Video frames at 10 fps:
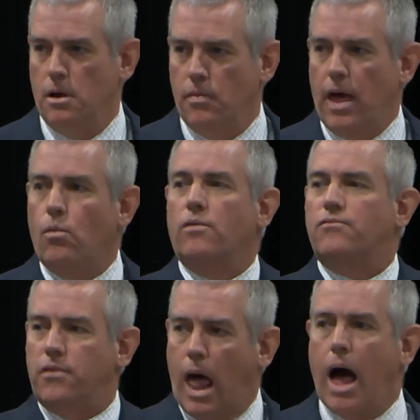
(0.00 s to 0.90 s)
They would
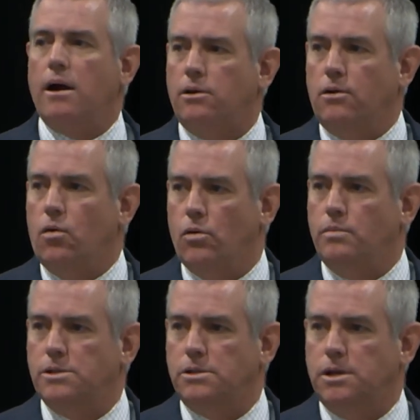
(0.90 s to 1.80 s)
flock to North
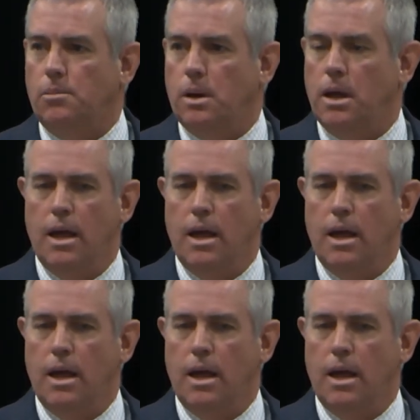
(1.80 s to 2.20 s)
Mississippi.